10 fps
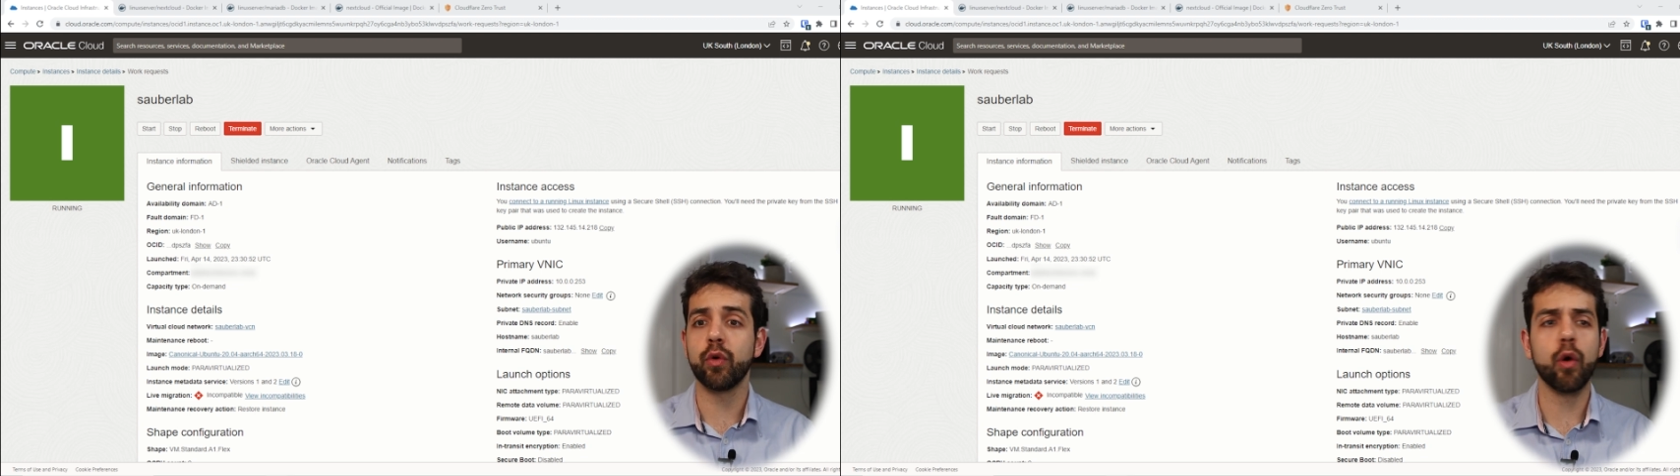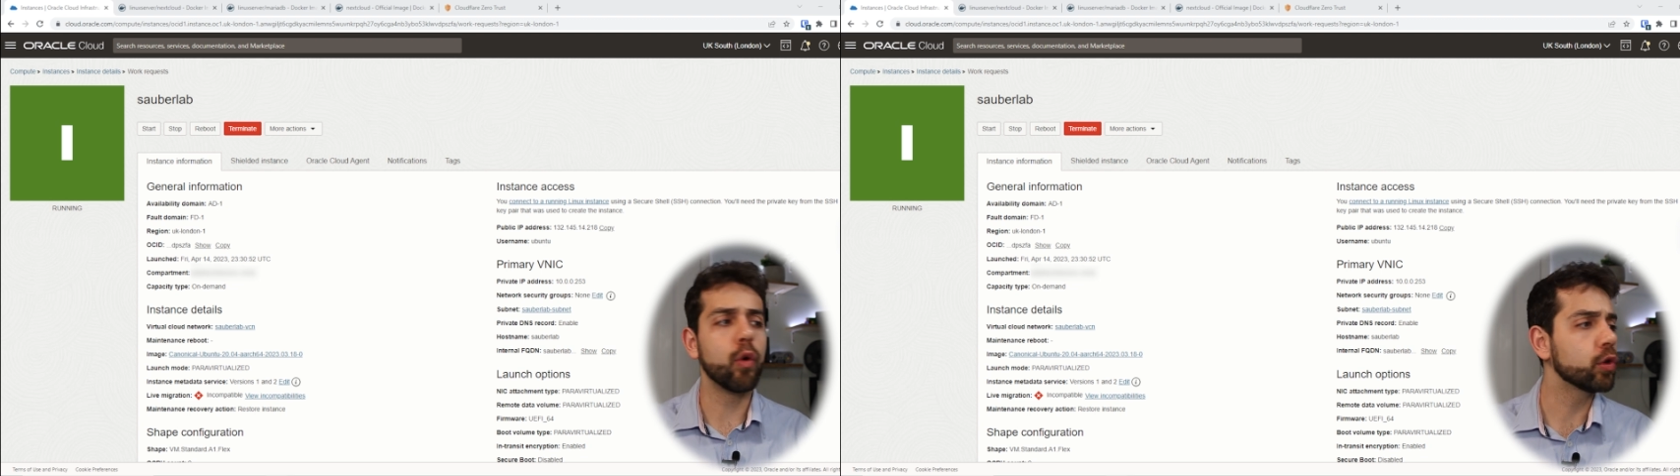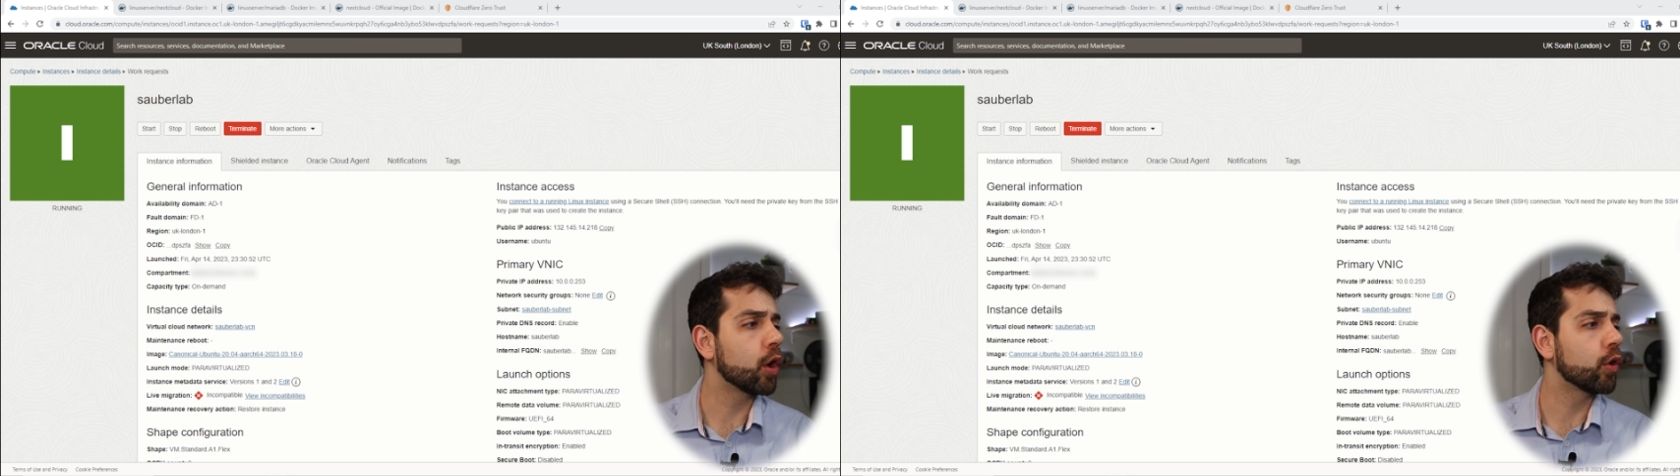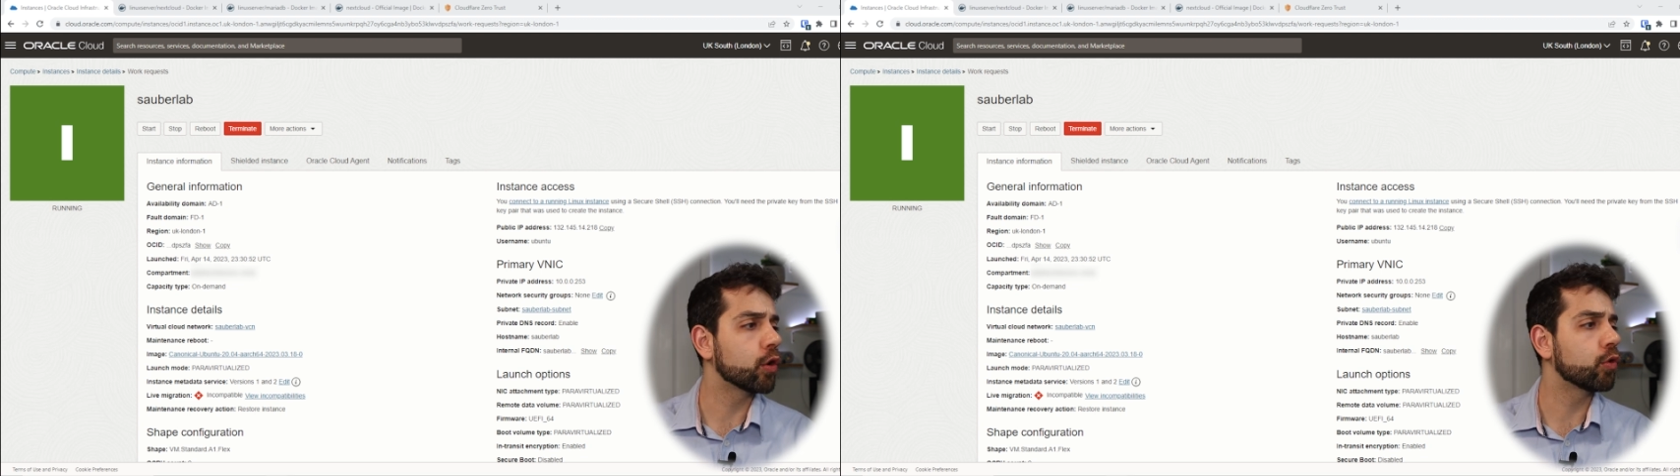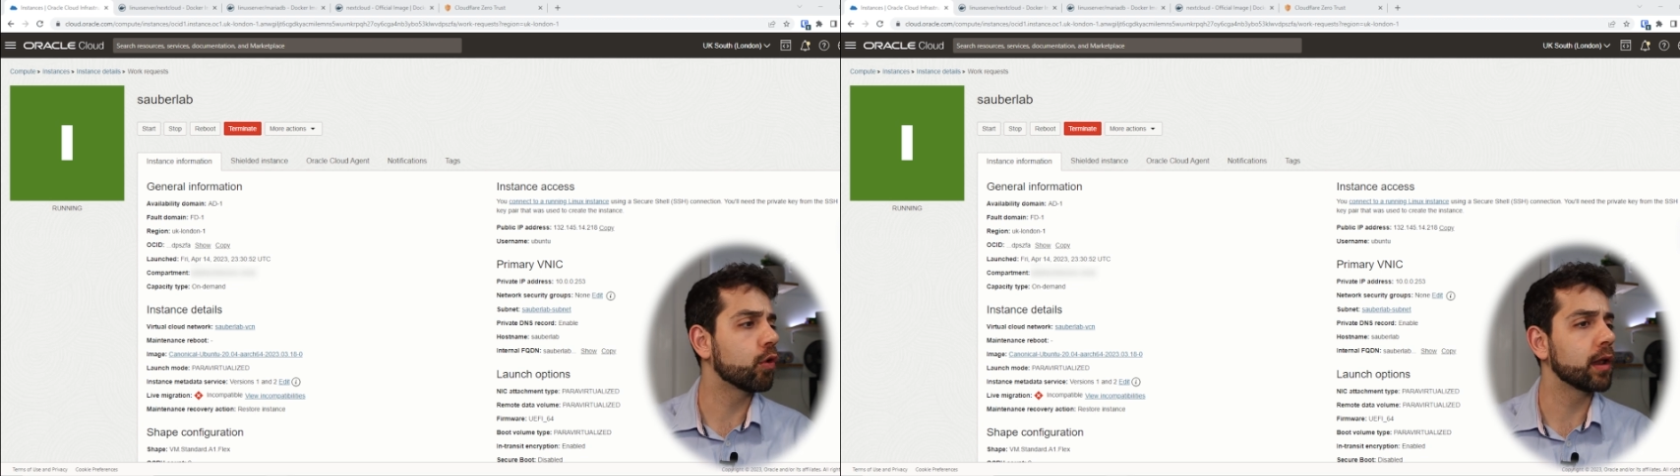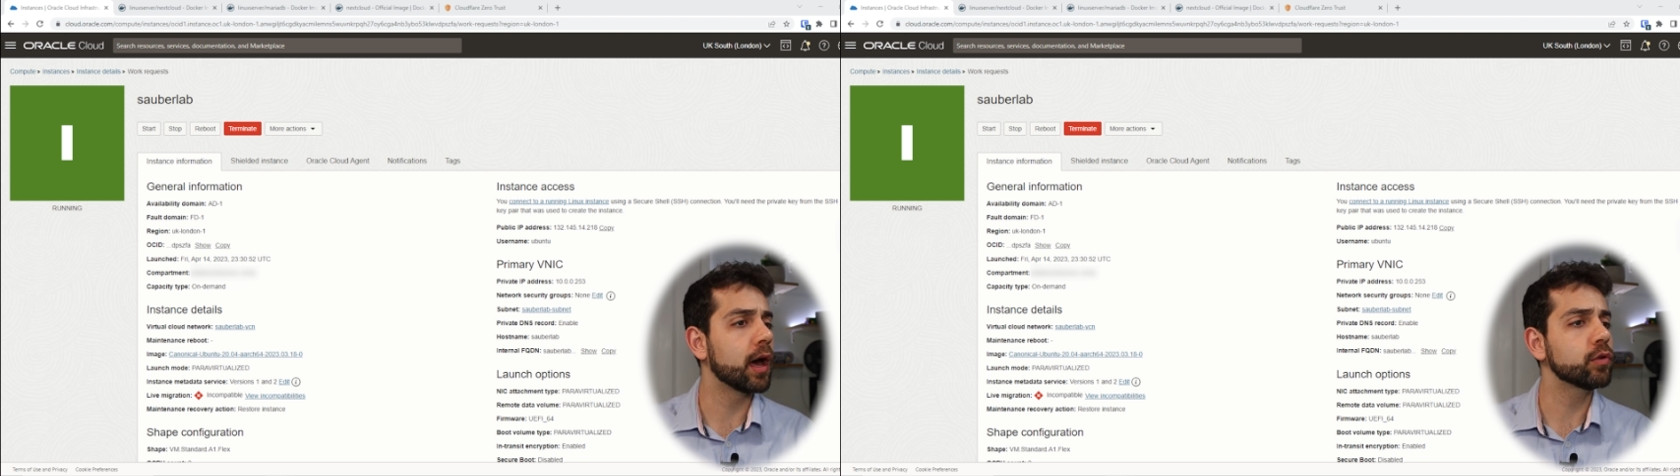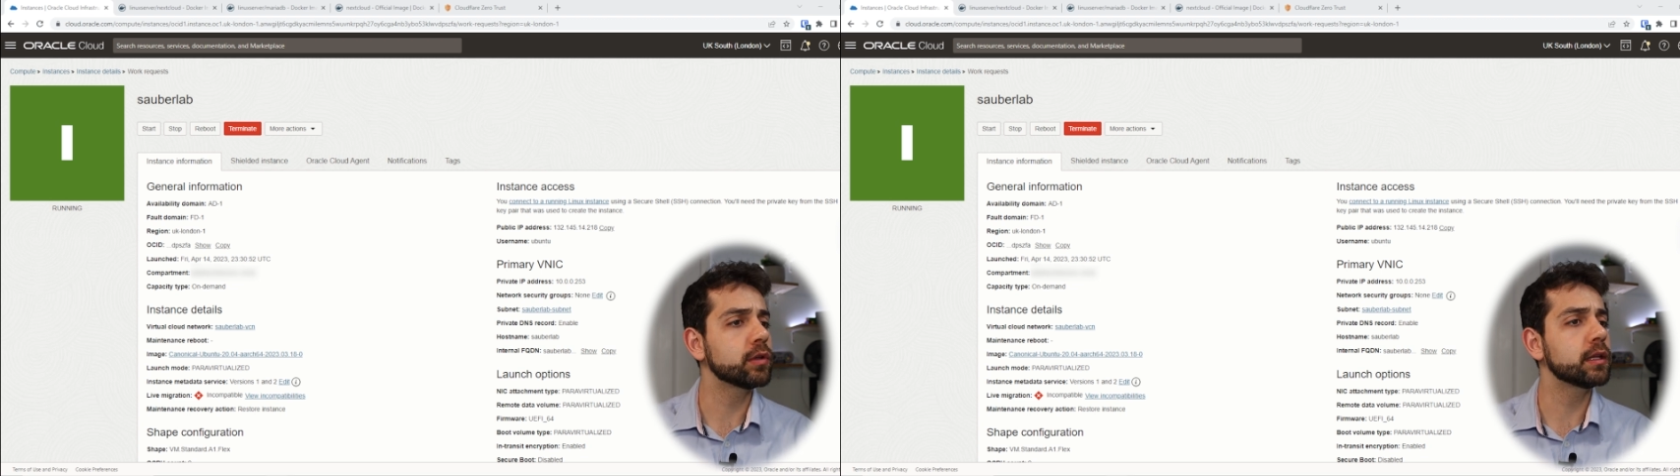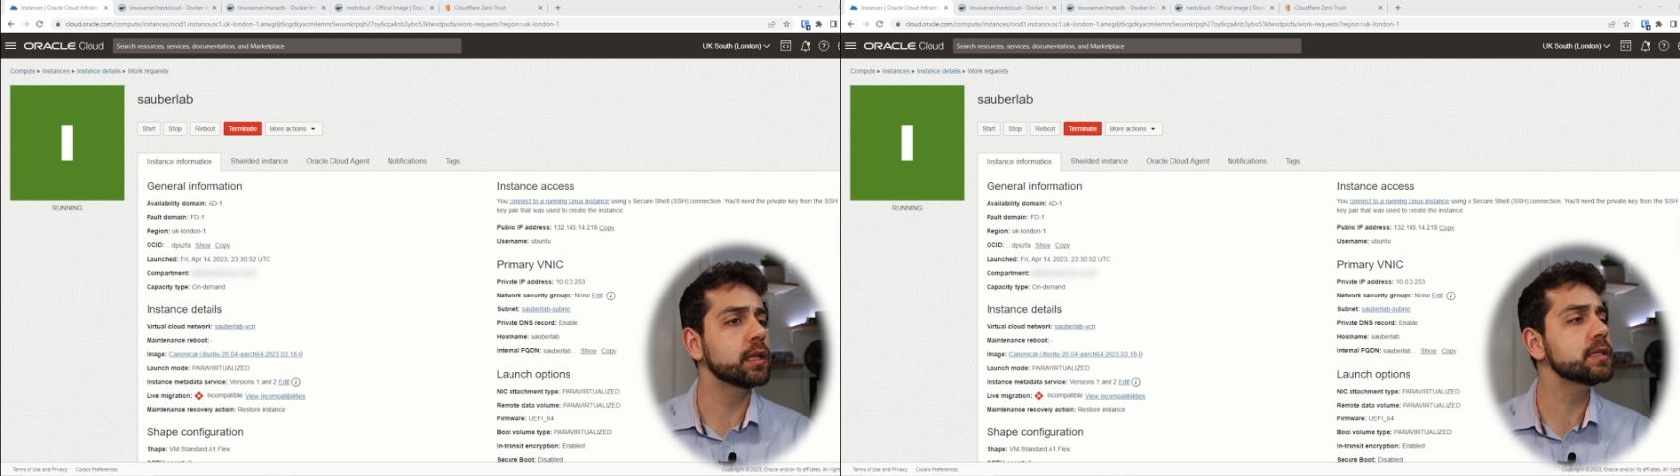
on Oracle Cloud.